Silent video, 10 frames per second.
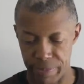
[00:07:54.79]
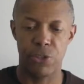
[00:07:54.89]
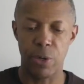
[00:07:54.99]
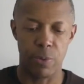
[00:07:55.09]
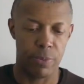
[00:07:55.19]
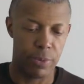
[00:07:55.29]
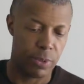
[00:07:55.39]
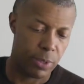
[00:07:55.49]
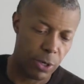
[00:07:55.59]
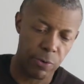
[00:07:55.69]
So
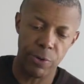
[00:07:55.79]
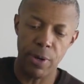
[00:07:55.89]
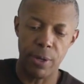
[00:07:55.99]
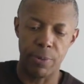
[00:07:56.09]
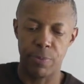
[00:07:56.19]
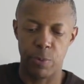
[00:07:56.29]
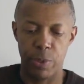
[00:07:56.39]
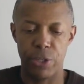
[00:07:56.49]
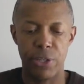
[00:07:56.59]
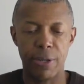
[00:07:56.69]
overall,
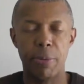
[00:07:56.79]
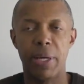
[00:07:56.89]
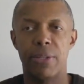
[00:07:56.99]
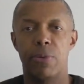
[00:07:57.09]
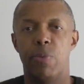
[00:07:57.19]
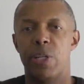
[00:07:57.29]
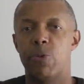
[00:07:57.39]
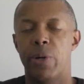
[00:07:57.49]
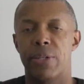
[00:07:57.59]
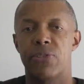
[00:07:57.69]
when you're talking about the
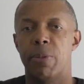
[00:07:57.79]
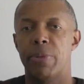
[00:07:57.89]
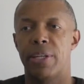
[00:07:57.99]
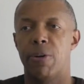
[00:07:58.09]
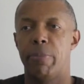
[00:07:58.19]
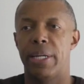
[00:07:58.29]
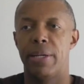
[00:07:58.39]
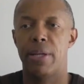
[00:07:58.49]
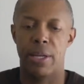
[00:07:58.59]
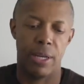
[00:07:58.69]
Respironics SimplyGo Mini,